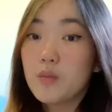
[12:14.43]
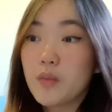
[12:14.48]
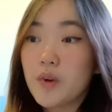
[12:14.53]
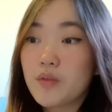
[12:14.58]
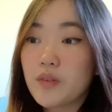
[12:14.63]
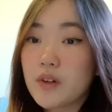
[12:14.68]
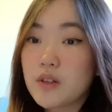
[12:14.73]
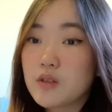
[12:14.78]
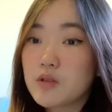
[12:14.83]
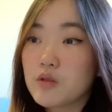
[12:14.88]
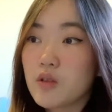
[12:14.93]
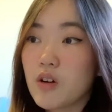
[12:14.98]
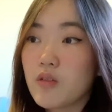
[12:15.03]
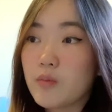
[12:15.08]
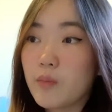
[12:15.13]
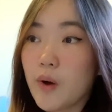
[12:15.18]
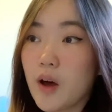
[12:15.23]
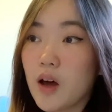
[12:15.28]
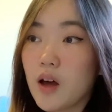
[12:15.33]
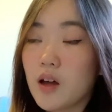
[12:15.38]
My friends who have
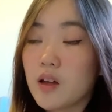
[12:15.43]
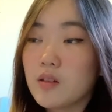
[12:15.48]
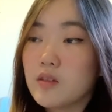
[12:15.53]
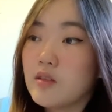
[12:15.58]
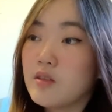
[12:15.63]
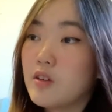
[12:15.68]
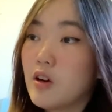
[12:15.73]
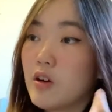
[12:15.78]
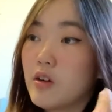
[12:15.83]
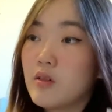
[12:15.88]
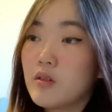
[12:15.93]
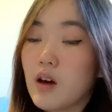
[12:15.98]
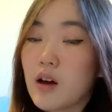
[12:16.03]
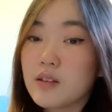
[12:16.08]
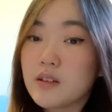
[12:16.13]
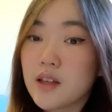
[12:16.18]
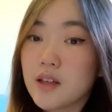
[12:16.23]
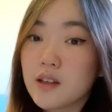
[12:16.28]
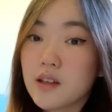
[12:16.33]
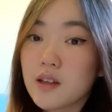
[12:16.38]
bought
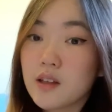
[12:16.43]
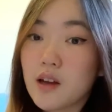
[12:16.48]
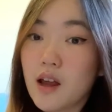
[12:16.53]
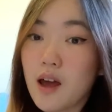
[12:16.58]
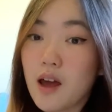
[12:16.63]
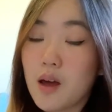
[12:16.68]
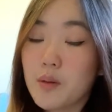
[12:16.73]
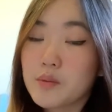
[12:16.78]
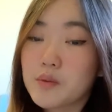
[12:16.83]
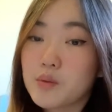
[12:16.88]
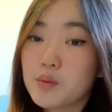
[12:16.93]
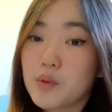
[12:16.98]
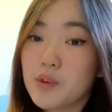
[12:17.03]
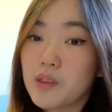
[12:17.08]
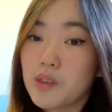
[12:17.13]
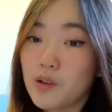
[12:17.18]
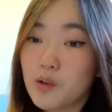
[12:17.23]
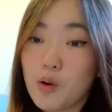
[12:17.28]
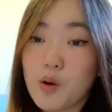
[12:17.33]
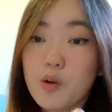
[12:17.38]
note-taking apps with
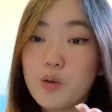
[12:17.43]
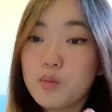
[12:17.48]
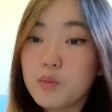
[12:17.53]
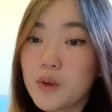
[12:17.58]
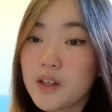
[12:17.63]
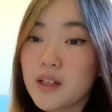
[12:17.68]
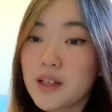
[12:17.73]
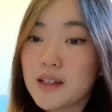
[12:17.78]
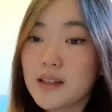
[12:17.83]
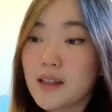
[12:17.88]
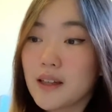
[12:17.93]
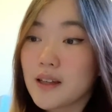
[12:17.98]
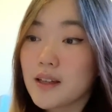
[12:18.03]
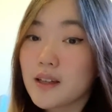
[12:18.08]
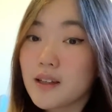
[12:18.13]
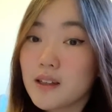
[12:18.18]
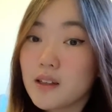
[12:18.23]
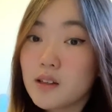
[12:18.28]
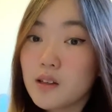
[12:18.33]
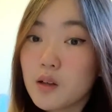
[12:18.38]
their own money like
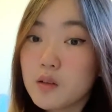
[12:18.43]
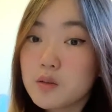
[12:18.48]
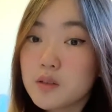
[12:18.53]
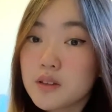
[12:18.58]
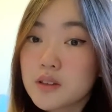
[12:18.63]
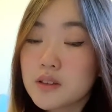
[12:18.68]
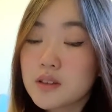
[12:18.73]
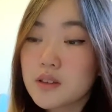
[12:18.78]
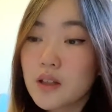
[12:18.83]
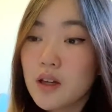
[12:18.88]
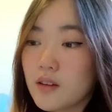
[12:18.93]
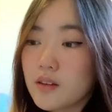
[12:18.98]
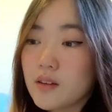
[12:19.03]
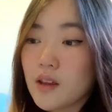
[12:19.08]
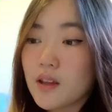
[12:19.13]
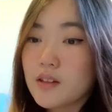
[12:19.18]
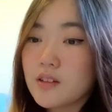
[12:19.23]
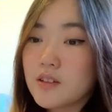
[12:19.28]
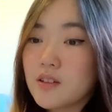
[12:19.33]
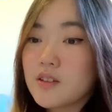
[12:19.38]
GoodNotes,
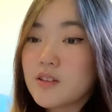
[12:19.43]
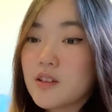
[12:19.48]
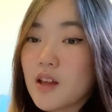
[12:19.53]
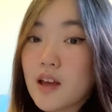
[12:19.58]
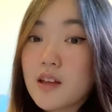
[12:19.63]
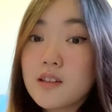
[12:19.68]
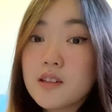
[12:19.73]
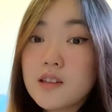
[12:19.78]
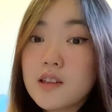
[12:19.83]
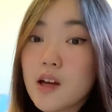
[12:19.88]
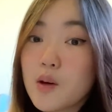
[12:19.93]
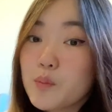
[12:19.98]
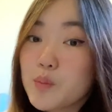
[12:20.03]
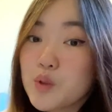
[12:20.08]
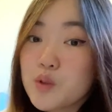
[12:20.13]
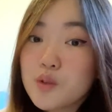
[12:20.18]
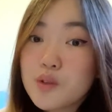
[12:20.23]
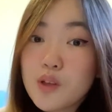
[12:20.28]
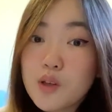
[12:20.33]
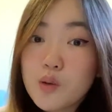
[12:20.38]
they just ended up
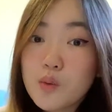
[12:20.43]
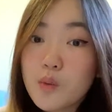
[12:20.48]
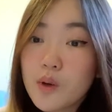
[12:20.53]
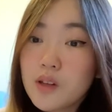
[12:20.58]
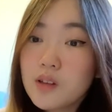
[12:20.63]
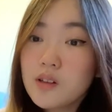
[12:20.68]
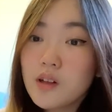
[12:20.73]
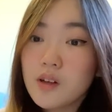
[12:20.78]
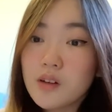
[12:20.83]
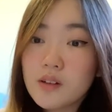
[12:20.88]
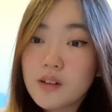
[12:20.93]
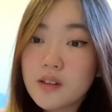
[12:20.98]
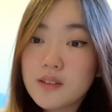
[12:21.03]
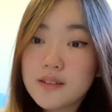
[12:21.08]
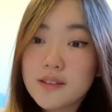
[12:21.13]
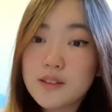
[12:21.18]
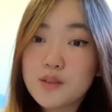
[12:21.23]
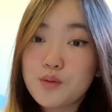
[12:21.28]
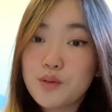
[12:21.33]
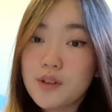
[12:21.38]
using OneNote because
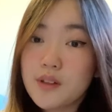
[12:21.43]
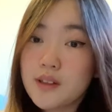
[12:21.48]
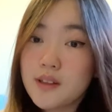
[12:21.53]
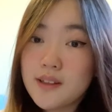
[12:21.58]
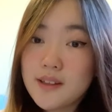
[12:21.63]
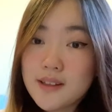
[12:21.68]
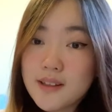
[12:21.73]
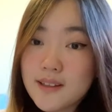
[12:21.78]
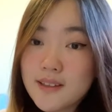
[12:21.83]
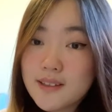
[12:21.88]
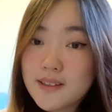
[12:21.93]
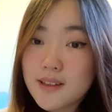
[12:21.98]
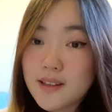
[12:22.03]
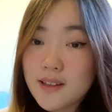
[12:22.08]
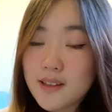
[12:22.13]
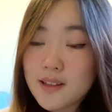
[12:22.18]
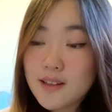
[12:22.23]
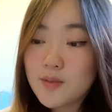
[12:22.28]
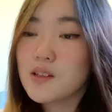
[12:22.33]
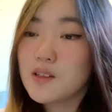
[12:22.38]
it's really
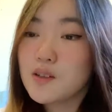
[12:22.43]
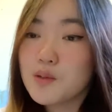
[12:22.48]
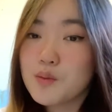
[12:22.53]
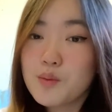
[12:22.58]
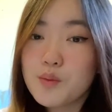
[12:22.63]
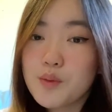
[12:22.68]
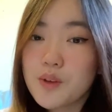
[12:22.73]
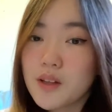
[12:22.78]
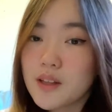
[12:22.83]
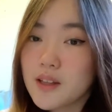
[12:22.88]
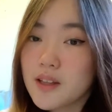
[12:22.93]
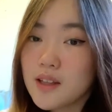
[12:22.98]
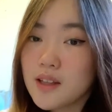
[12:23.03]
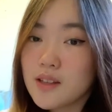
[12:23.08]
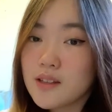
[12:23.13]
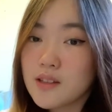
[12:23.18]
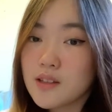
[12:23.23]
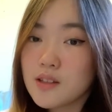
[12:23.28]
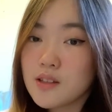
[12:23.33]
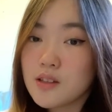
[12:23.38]
easy. It's really
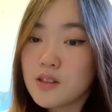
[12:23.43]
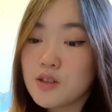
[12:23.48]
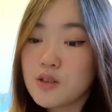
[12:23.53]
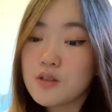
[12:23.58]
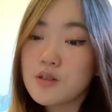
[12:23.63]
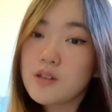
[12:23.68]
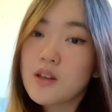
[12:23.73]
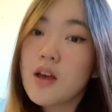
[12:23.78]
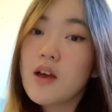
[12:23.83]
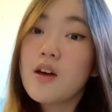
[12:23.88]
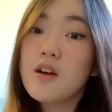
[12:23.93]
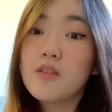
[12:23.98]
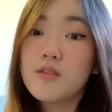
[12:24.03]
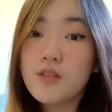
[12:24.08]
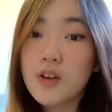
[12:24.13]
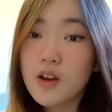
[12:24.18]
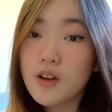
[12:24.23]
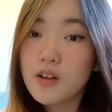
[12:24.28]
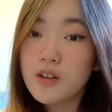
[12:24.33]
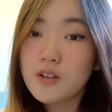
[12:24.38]
easy to use,
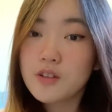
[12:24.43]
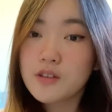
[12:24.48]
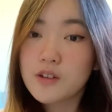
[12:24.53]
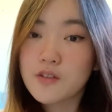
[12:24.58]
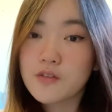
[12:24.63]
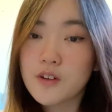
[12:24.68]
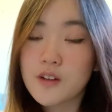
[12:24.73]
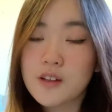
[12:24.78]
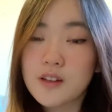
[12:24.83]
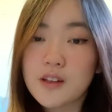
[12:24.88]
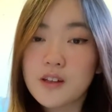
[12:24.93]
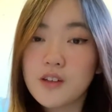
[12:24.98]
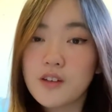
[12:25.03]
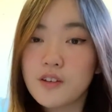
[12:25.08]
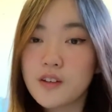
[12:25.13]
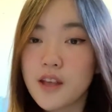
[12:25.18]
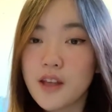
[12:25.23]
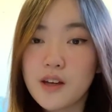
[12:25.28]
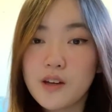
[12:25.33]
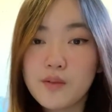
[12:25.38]
very user-friendly. You'll
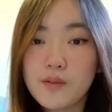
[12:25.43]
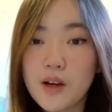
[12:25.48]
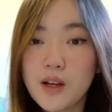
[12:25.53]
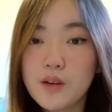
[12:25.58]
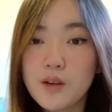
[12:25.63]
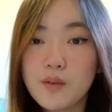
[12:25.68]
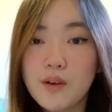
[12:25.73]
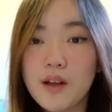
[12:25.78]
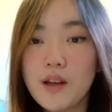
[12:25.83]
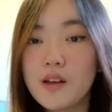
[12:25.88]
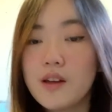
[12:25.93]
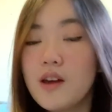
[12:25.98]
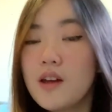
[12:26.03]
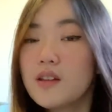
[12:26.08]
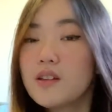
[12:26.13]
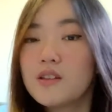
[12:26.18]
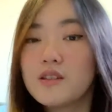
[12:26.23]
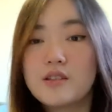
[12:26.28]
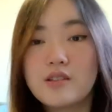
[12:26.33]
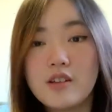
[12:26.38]
get it right away.
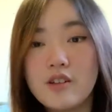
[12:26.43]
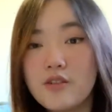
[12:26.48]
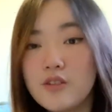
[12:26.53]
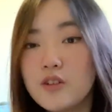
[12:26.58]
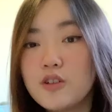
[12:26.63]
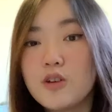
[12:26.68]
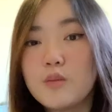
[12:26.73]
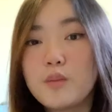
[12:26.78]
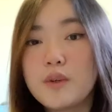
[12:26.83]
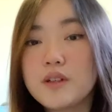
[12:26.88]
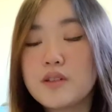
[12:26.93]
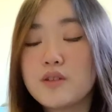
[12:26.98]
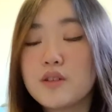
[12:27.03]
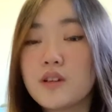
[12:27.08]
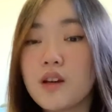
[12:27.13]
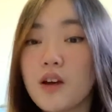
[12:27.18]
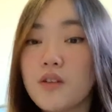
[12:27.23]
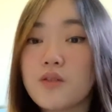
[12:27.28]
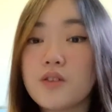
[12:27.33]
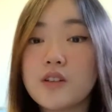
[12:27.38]
There's different notebooks you can
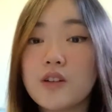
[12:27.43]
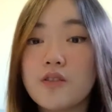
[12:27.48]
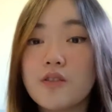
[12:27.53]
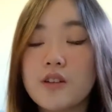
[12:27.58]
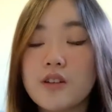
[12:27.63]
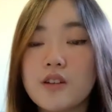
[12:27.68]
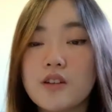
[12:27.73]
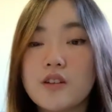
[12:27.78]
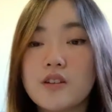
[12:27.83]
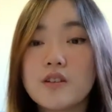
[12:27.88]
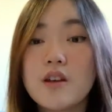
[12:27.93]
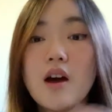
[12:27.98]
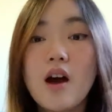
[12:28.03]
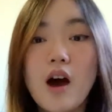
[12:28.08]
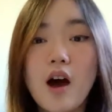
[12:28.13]
have for different years.